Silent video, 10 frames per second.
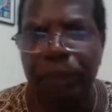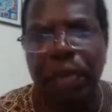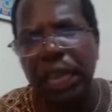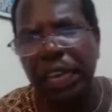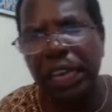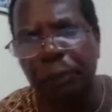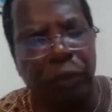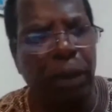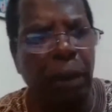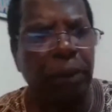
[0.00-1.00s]
just as
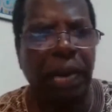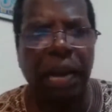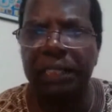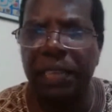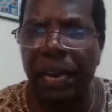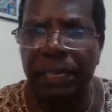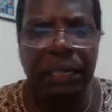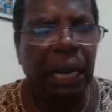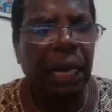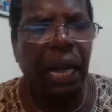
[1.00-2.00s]
Prophet Muhammad has
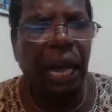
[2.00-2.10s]
done,